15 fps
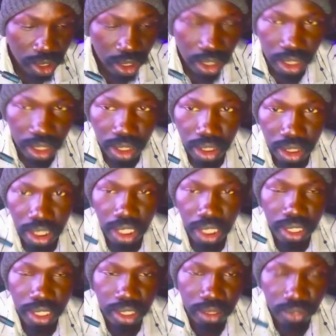She
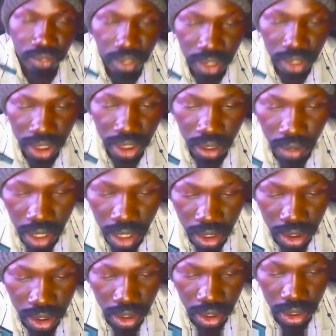is for singular
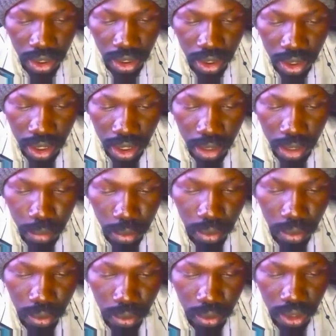she.
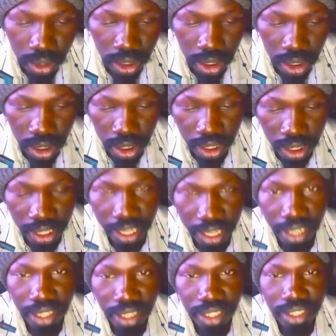Boot,
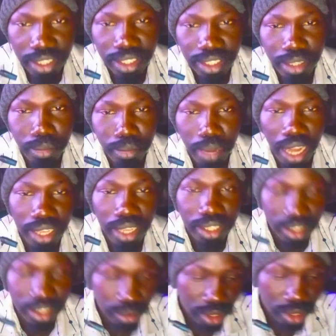okay? Mal,
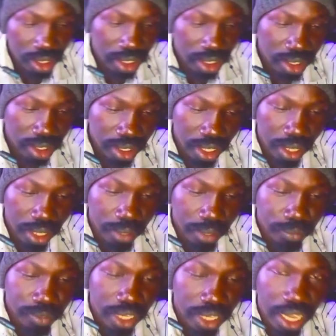which is
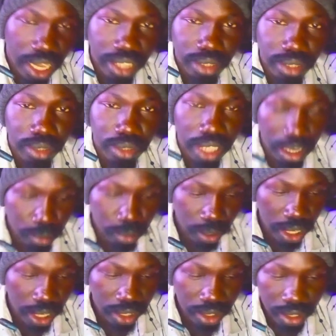S. We can put
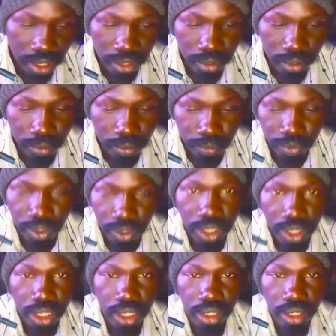S here.
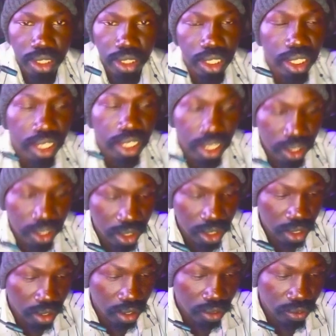Indication
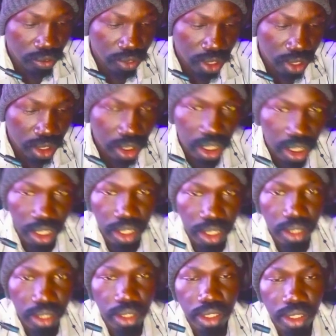of
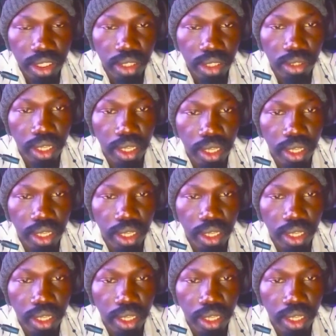singular.